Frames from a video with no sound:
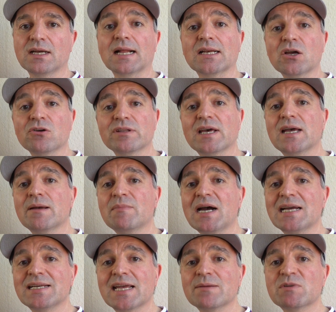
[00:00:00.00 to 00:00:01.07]
Hello there,
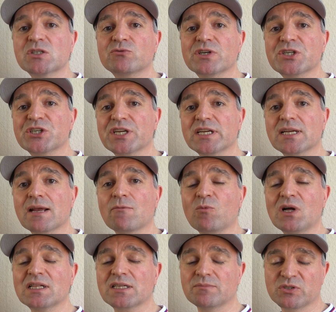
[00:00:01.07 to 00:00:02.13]
my name is Richie.
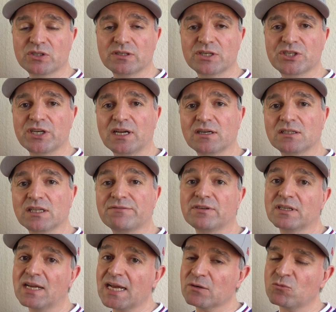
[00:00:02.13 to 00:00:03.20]
Welcome to the channel. If
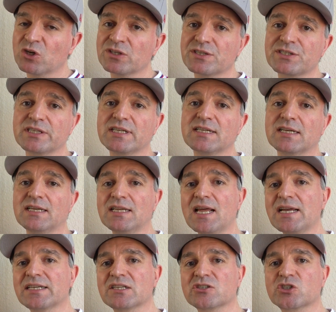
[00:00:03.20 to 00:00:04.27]
you like what you see,
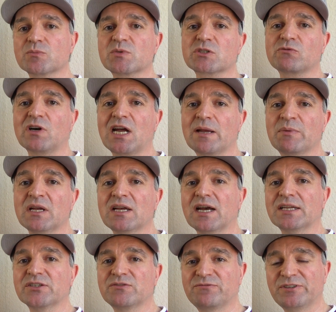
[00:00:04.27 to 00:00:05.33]
like and subscribe,
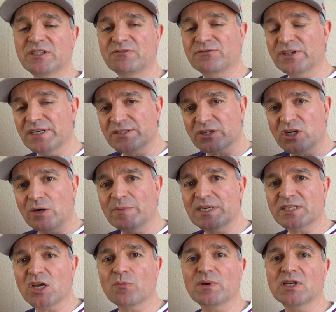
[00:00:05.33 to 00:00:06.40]
and feel free to
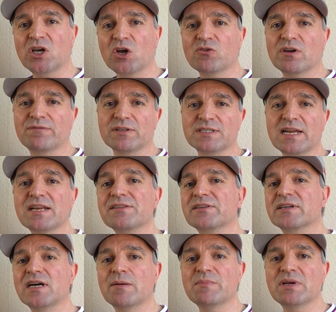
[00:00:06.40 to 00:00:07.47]
comment down below if there's anything